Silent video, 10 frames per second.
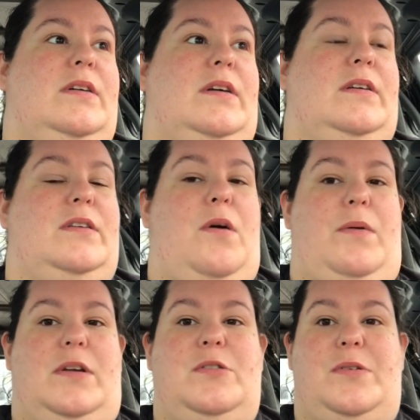is
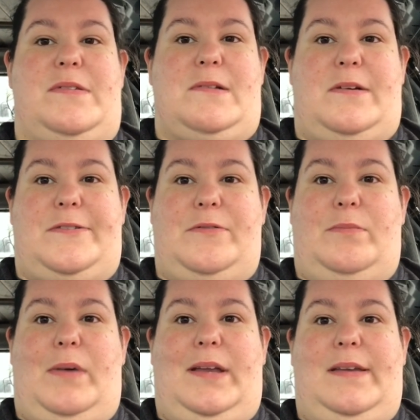going to Toys R Us
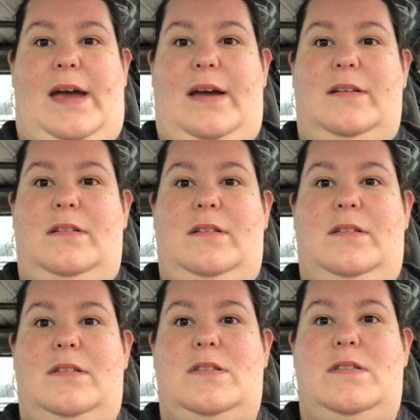with my dad.
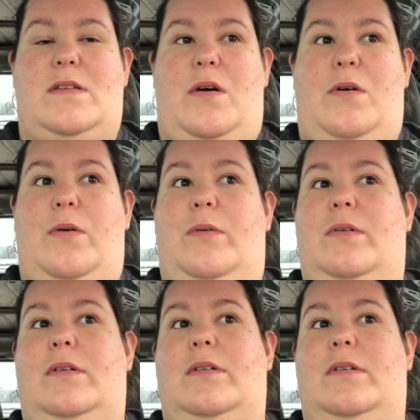So